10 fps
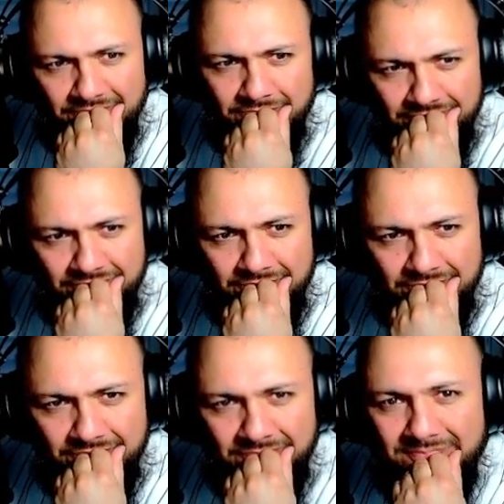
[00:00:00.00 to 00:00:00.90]

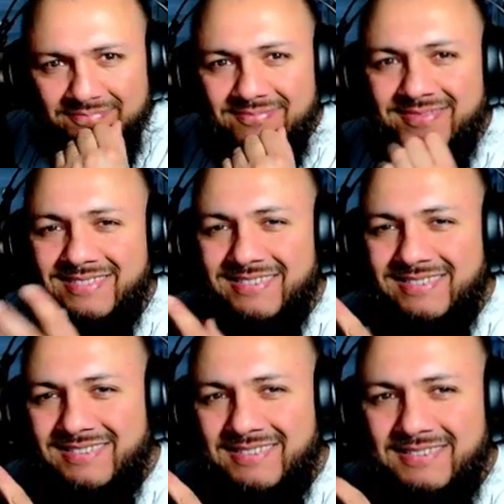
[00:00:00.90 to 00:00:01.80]

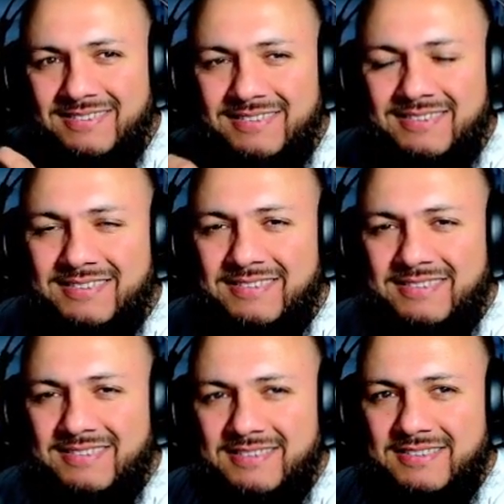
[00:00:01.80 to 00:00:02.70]

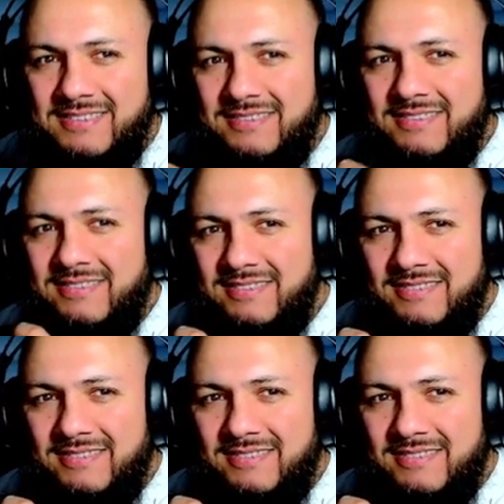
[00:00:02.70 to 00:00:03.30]
The person shown says nothing.